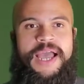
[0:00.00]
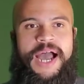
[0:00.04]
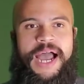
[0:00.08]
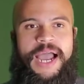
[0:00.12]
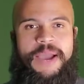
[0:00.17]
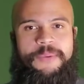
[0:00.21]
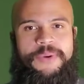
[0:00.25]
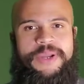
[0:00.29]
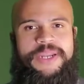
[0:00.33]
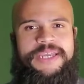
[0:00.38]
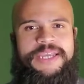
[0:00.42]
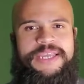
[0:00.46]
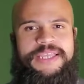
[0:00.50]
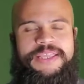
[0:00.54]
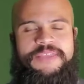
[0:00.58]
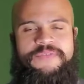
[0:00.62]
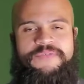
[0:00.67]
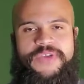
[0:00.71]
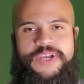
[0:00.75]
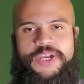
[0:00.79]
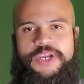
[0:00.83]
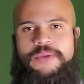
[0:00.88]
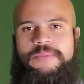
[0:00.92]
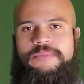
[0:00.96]
I want to get the
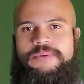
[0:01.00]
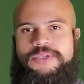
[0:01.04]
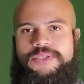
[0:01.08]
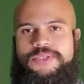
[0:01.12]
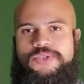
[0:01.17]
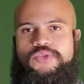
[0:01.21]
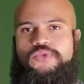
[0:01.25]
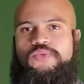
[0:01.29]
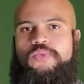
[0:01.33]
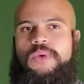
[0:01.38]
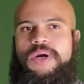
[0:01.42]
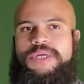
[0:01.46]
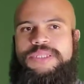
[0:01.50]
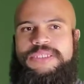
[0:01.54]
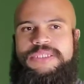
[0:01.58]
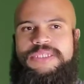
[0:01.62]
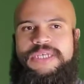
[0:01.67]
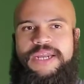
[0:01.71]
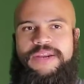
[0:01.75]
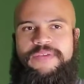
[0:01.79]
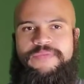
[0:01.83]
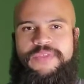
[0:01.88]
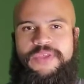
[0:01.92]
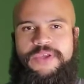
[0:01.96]
variables to one
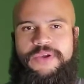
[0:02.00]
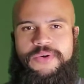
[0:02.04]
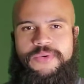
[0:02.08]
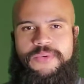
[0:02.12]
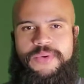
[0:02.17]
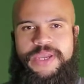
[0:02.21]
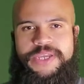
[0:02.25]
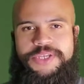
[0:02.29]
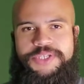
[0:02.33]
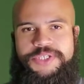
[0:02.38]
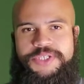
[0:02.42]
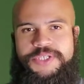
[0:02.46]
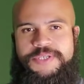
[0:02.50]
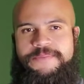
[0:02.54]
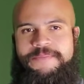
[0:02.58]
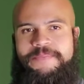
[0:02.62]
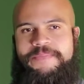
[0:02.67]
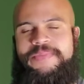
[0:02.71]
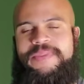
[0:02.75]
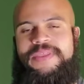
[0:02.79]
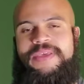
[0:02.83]
side of the equation.